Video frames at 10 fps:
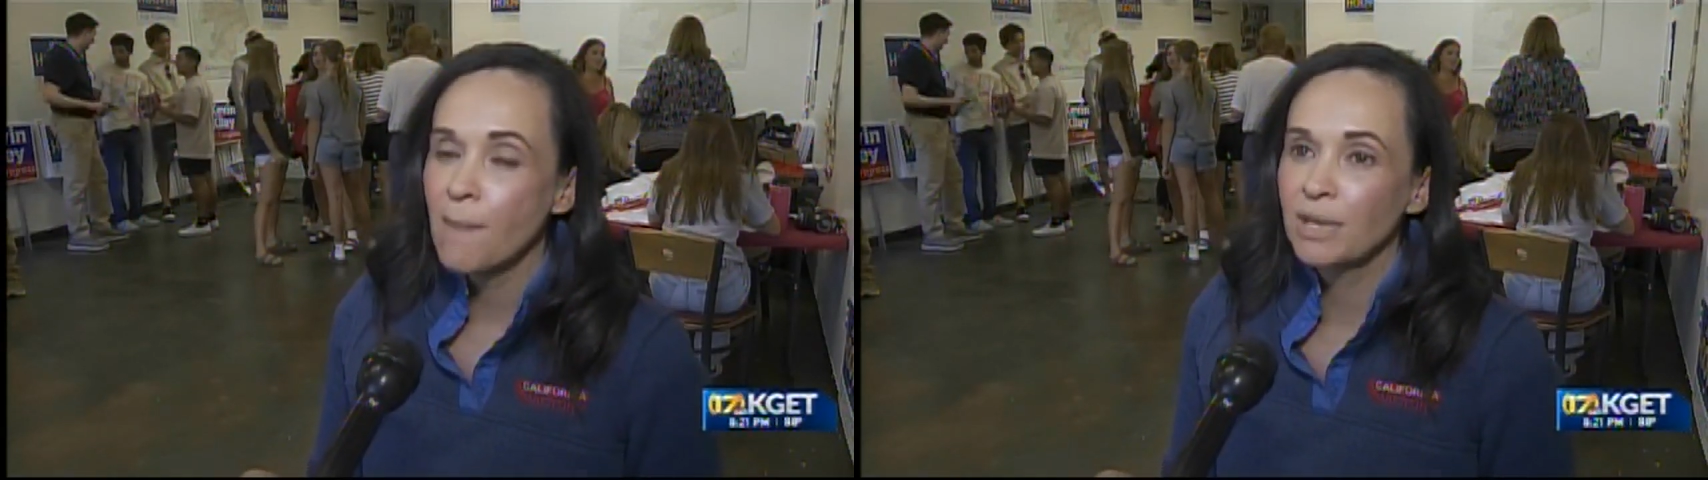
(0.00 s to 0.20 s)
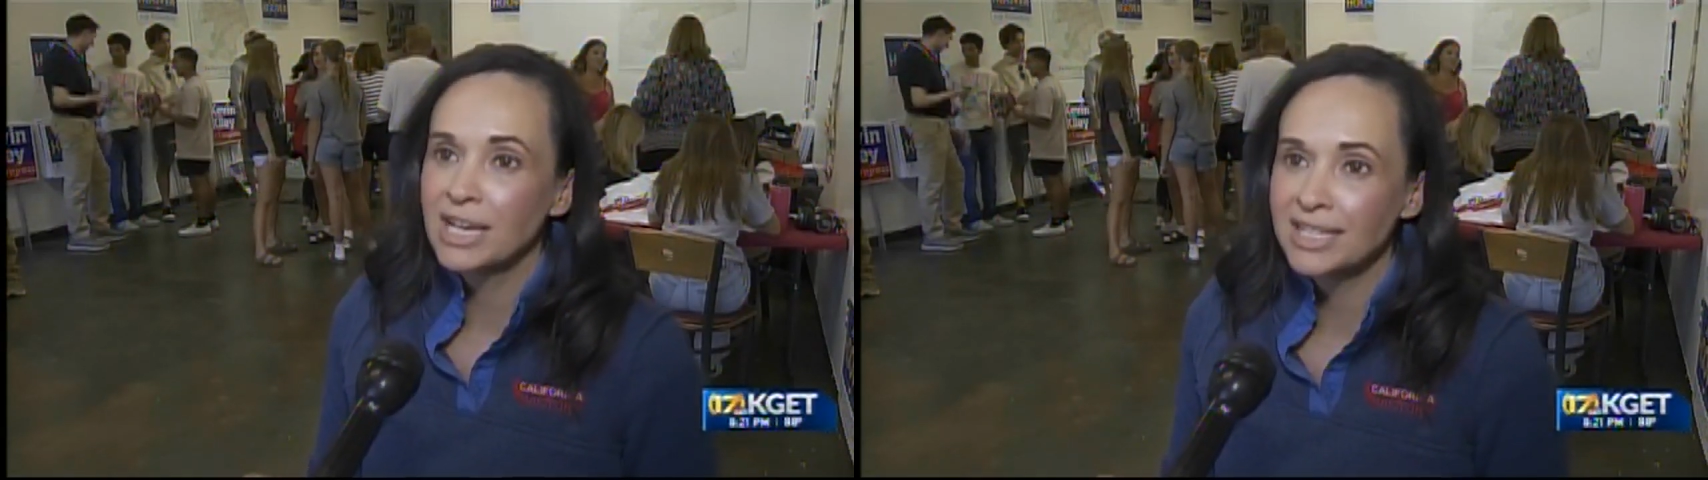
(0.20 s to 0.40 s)

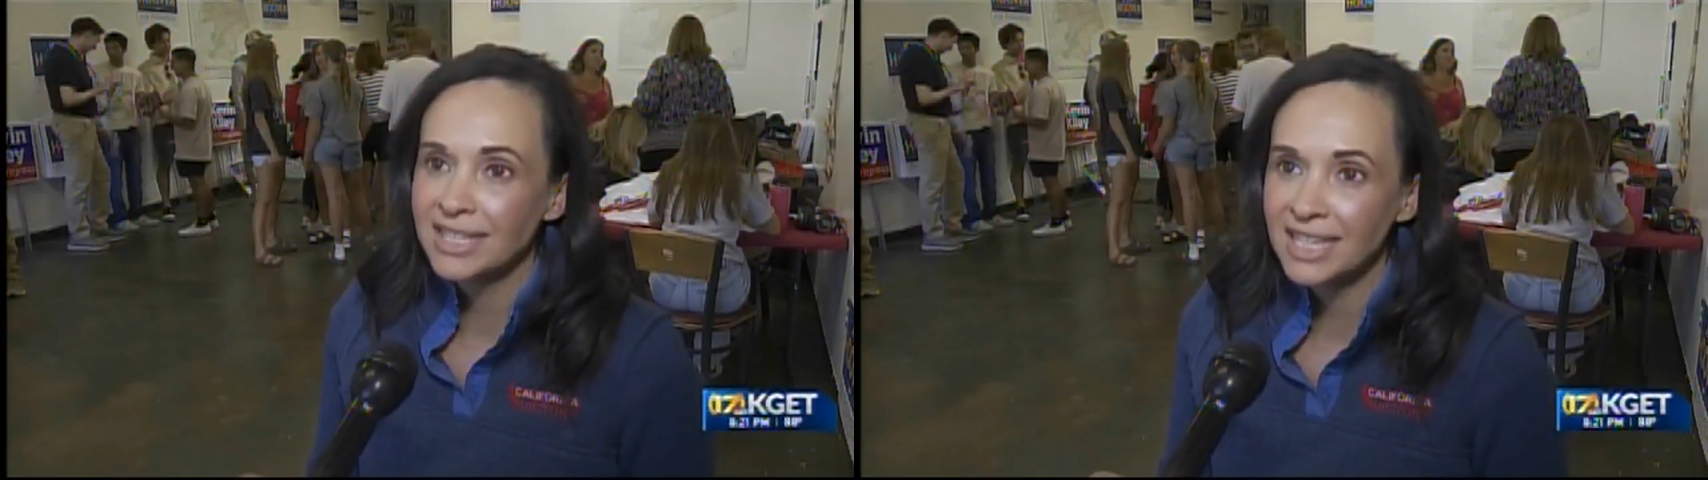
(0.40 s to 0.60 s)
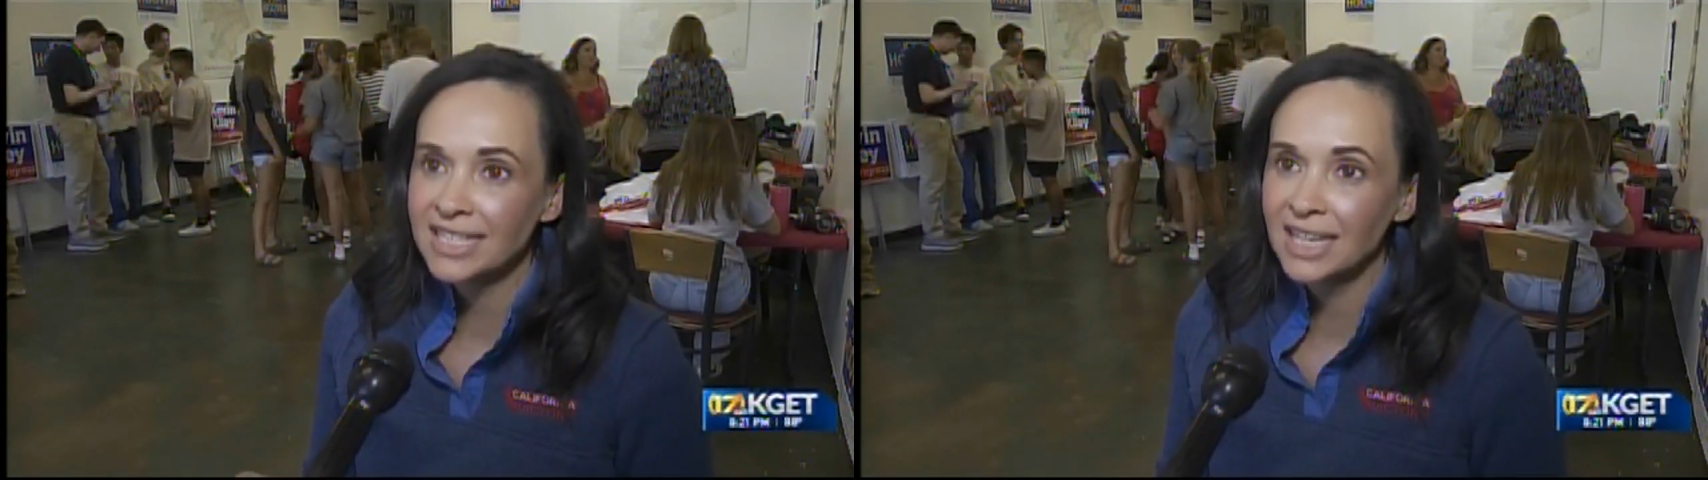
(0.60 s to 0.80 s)

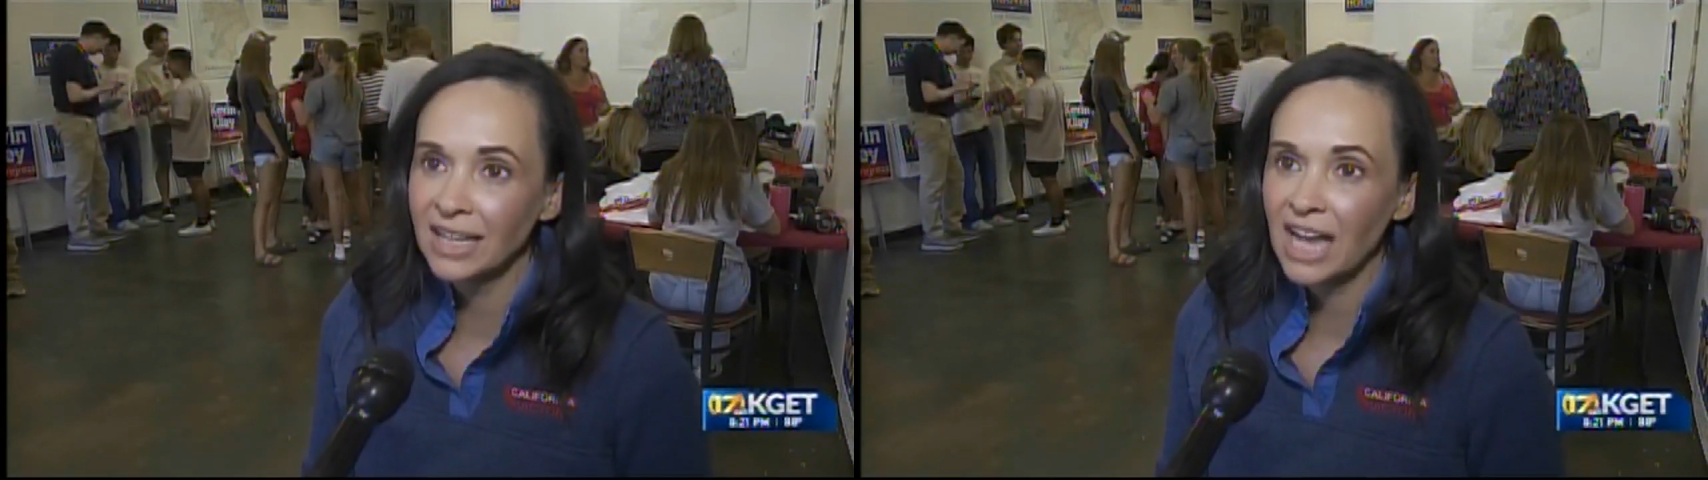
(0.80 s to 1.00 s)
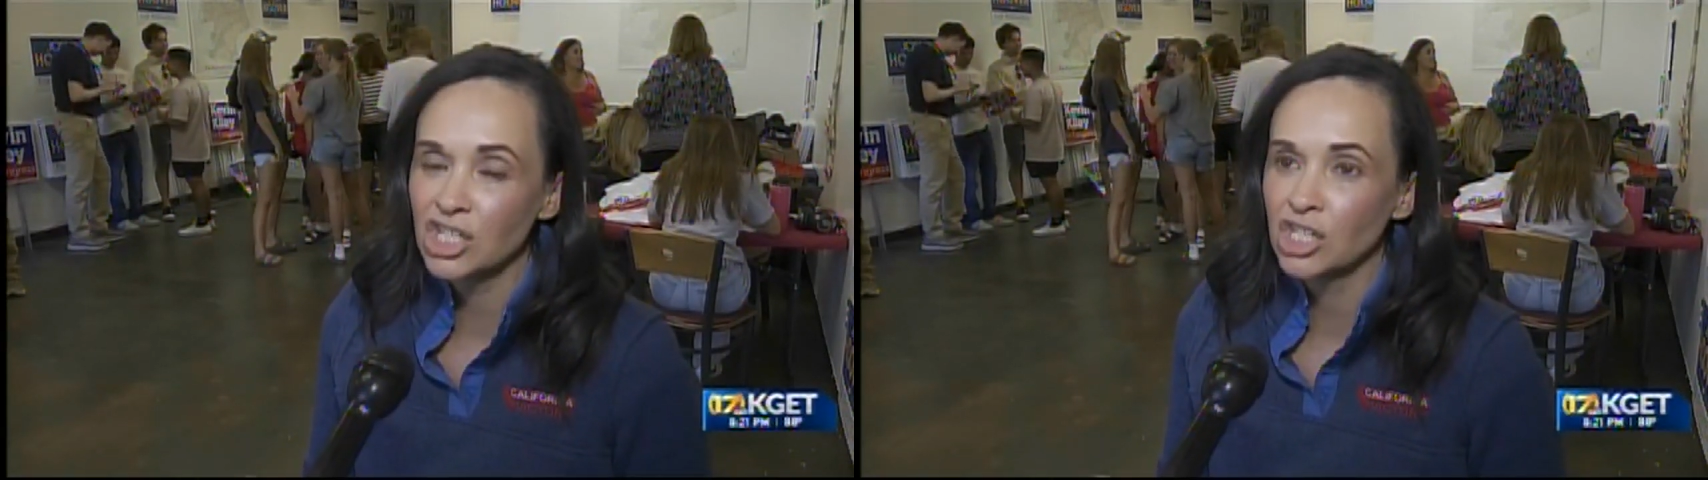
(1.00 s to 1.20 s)
because this
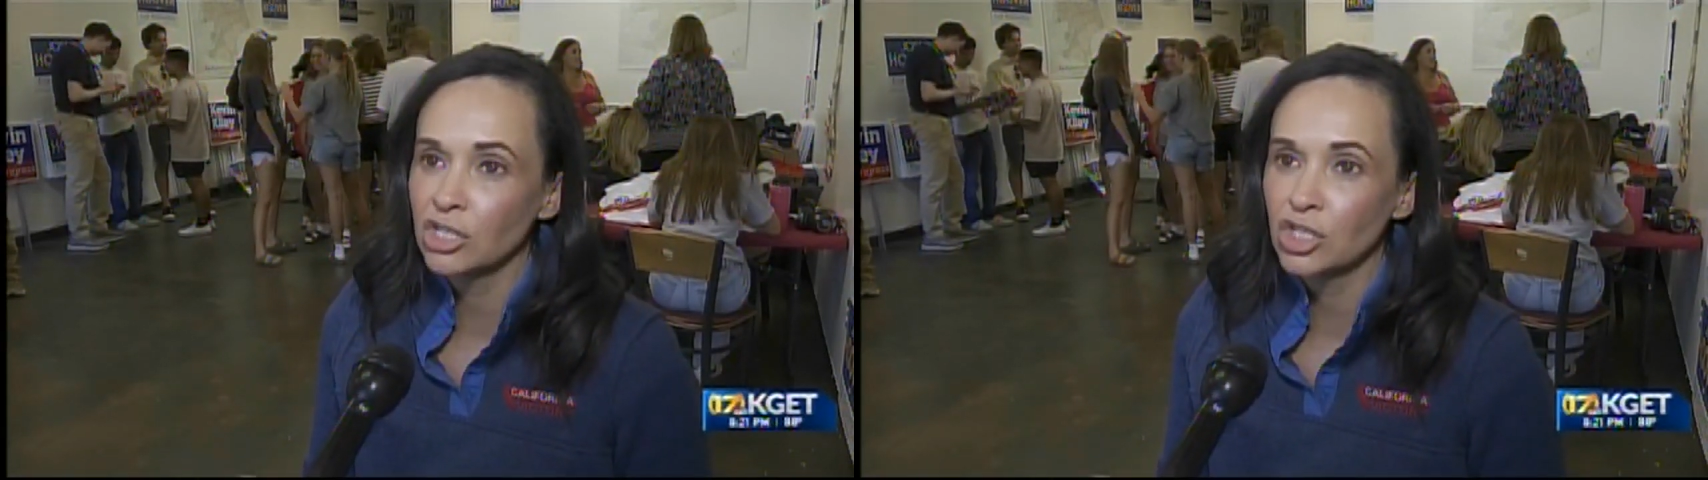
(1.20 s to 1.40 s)
election